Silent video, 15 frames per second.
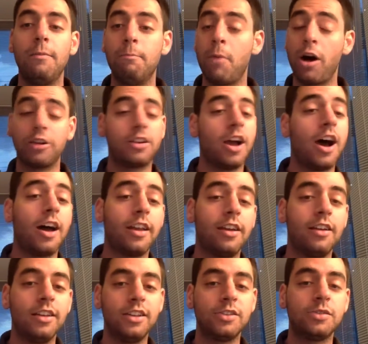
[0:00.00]

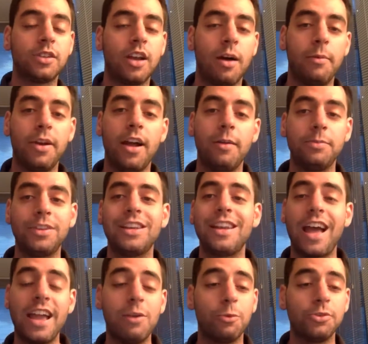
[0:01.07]
Moncada is coming up
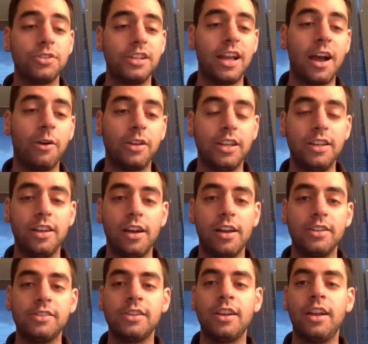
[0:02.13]
tonight. We'll see how he
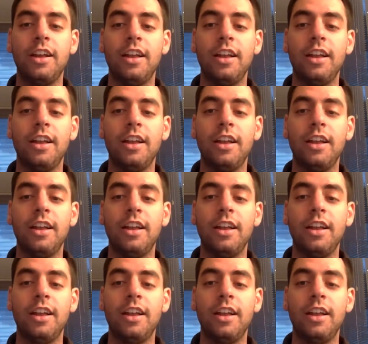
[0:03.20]
does.